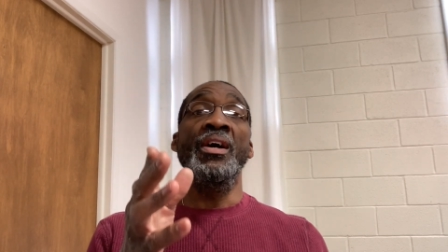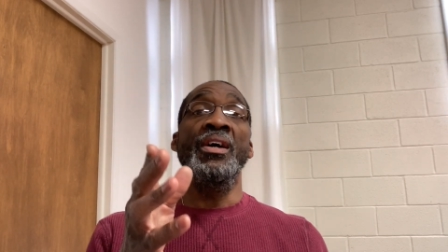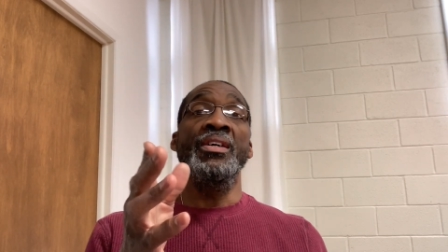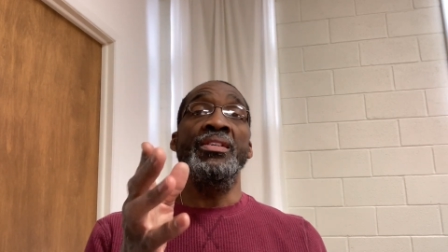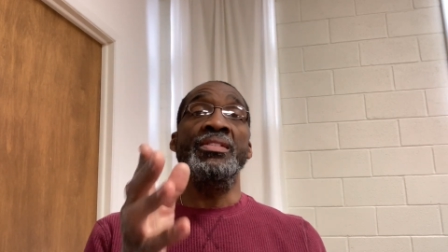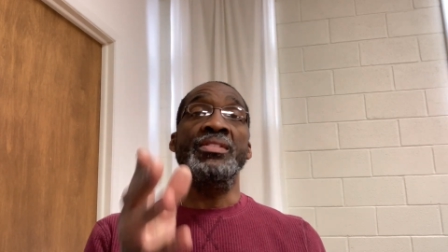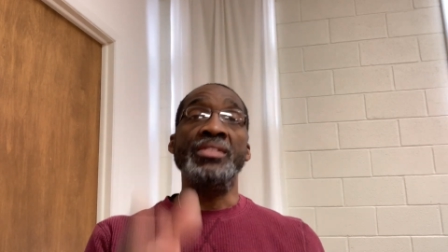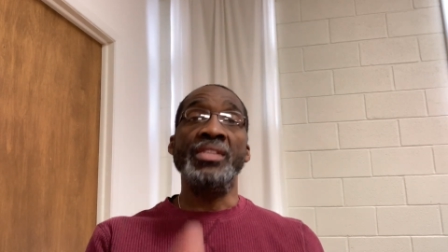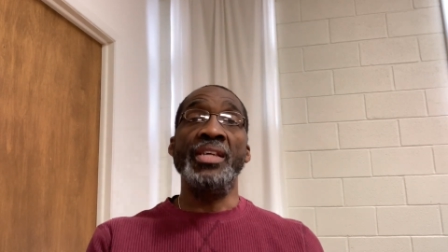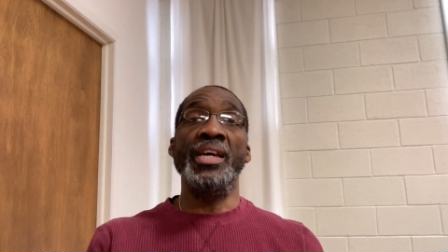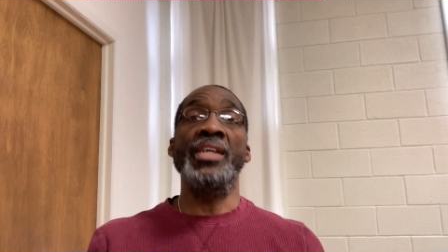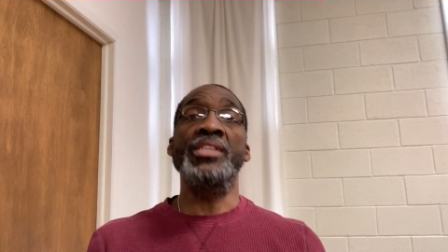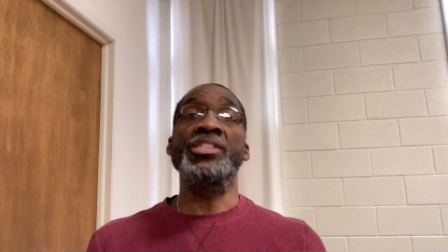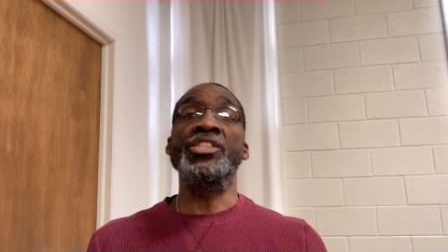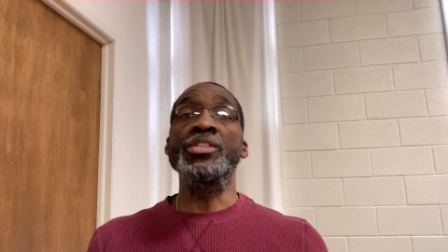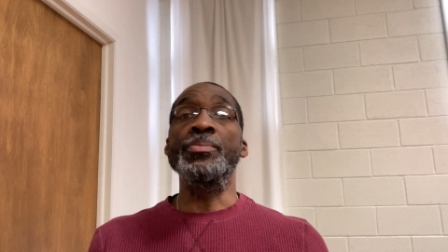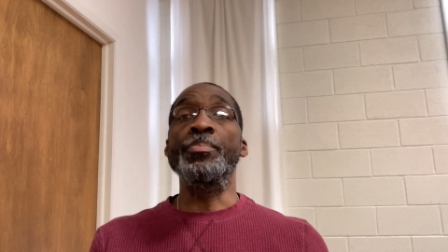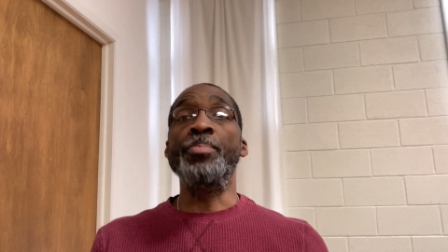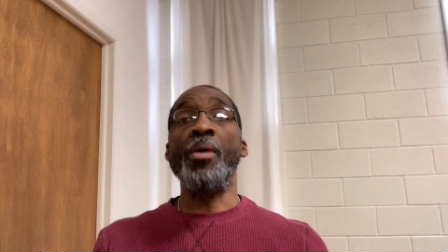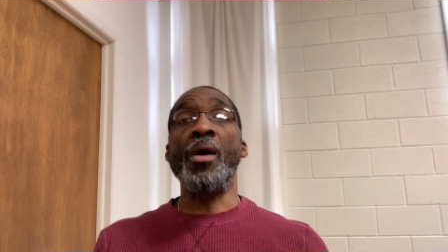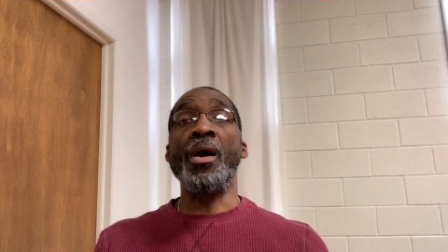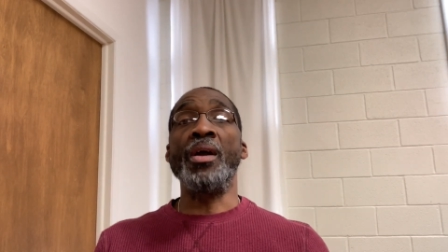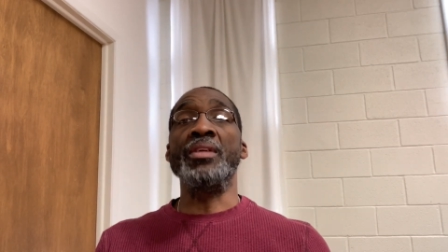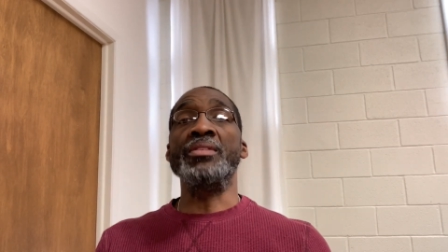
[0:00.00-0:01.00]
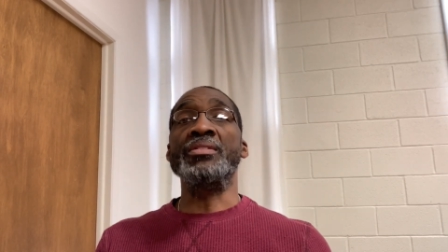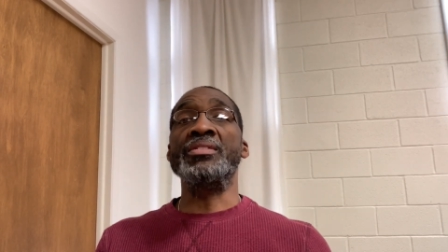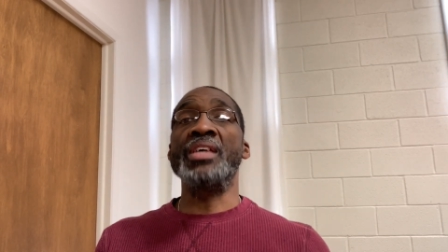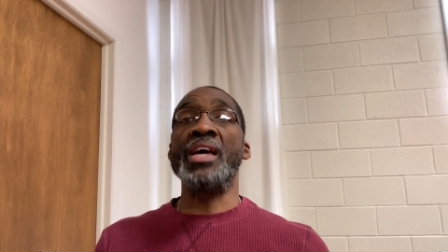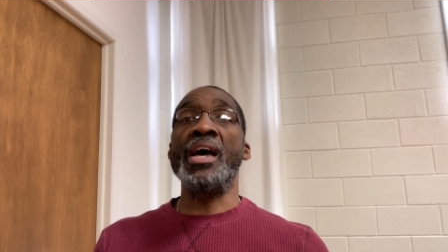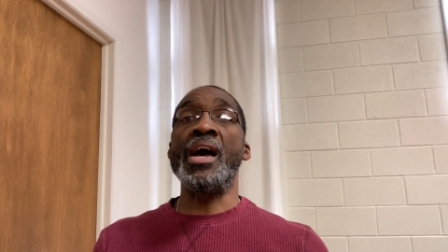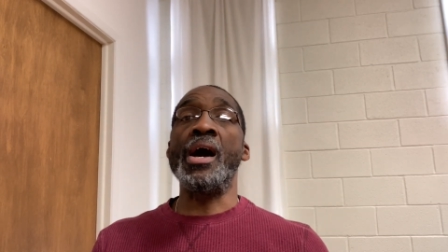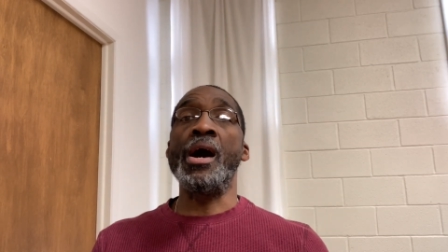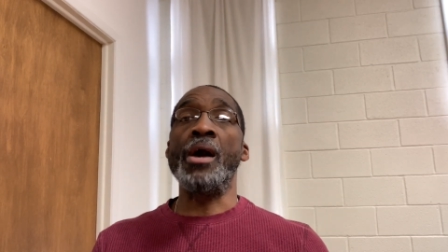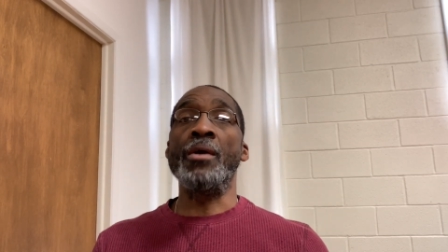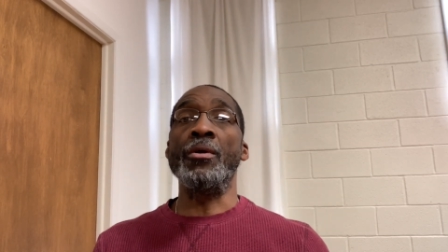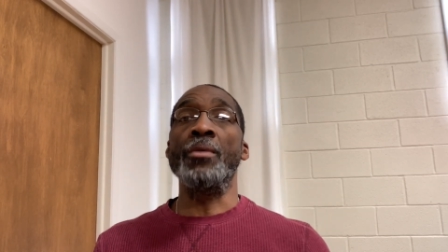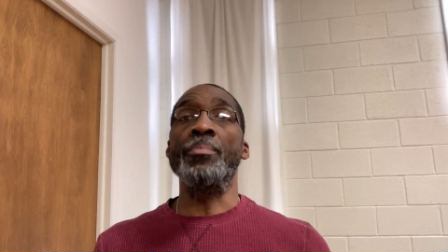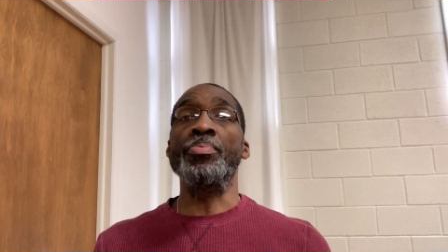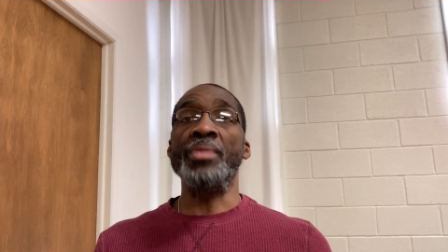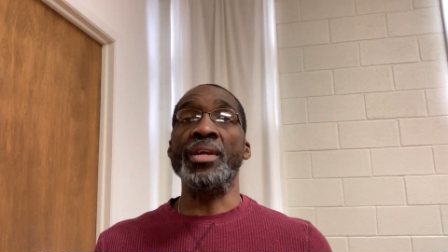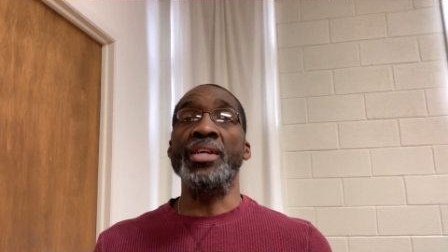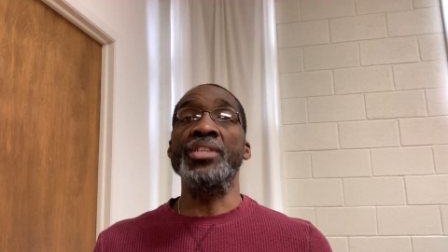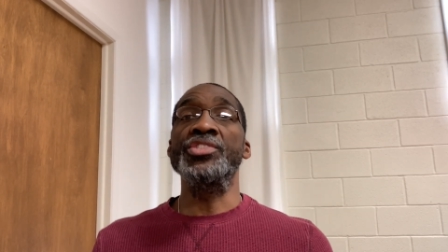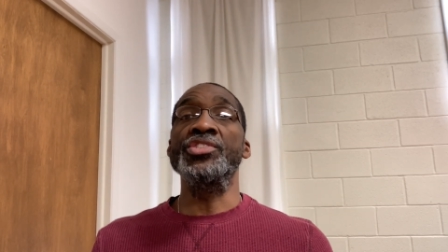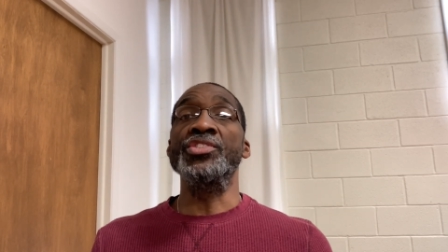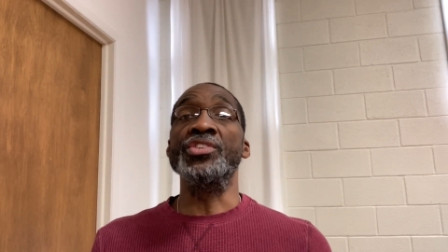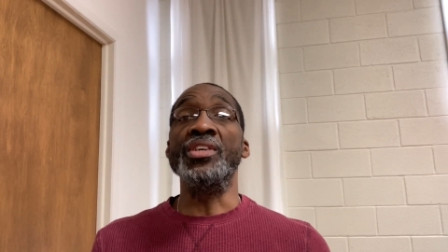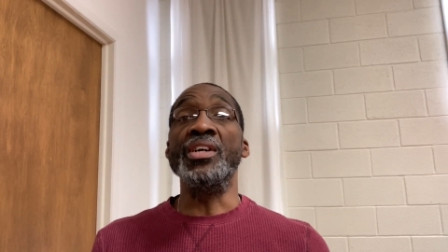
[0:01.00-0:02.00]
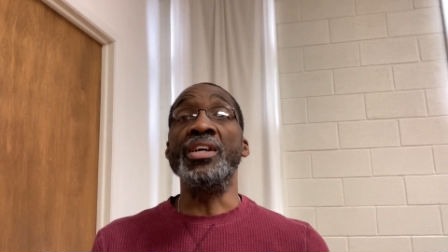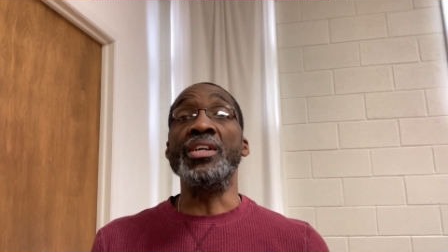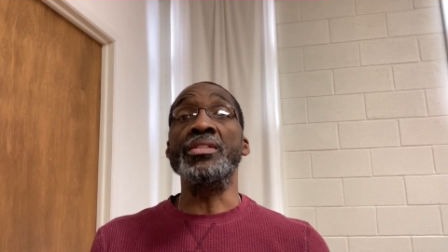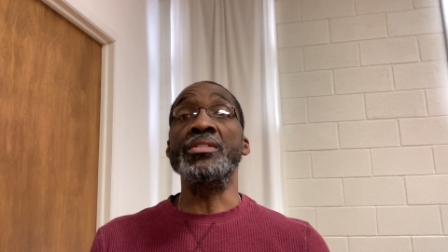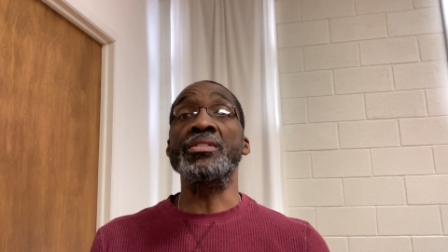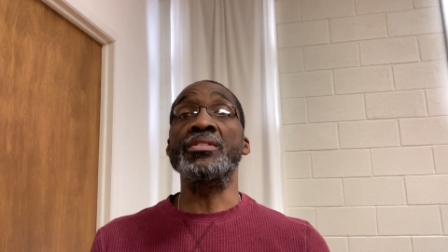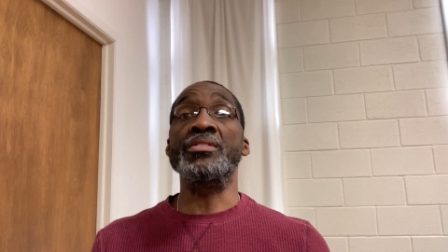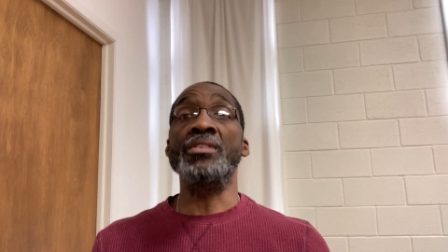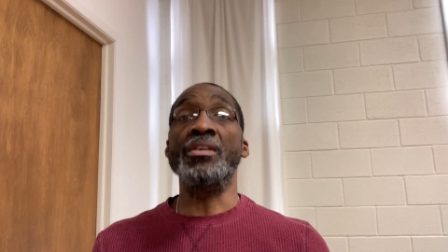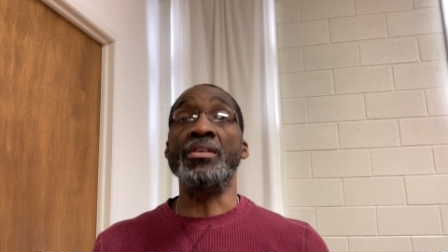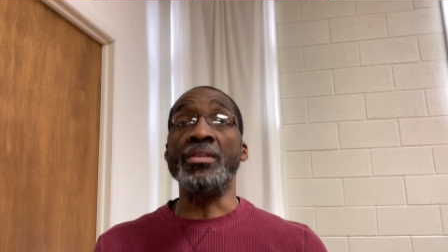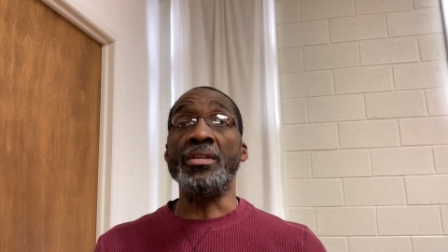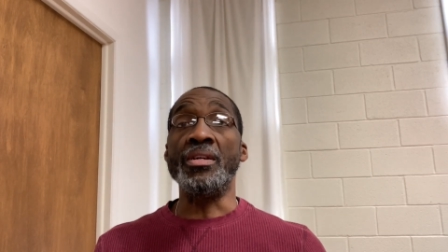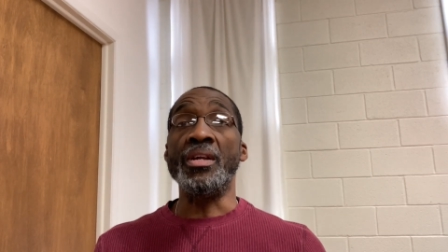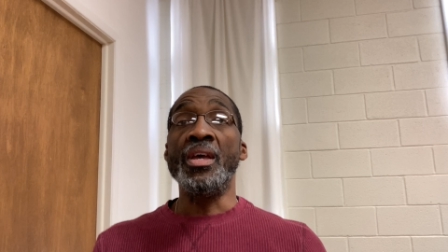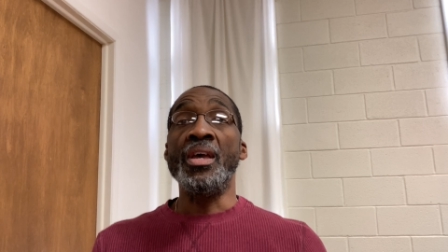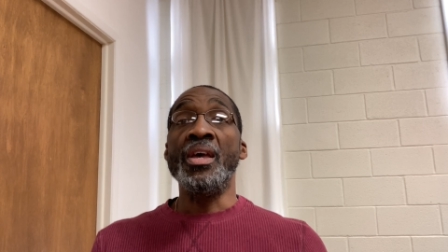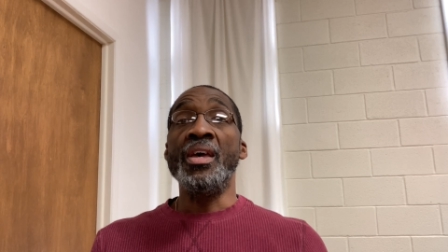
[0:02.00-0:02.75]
sketchy part of town or a place you're uncertain,